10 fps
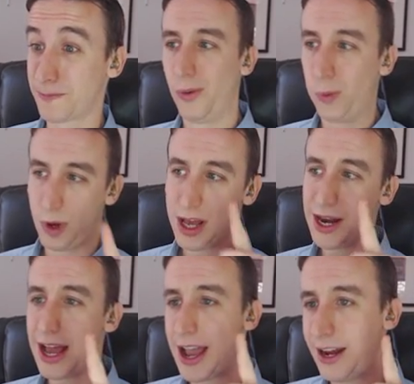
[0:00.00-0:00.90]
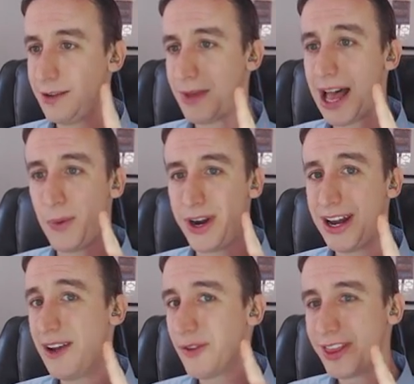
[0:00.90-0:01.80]
The one item I would
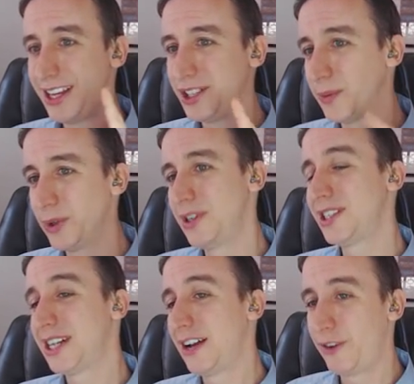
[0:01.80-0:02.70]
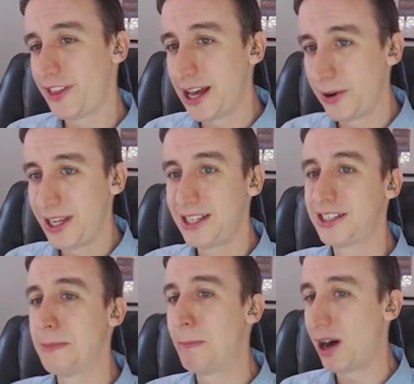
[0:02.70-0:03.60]
never think to ruins dive without
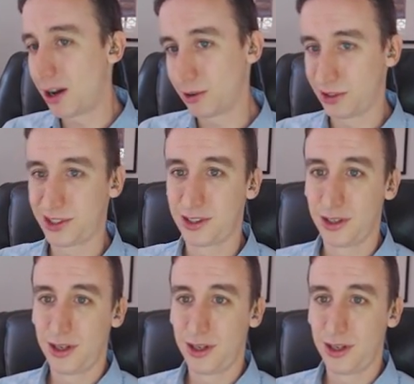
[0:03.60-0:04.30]
is the Moggles.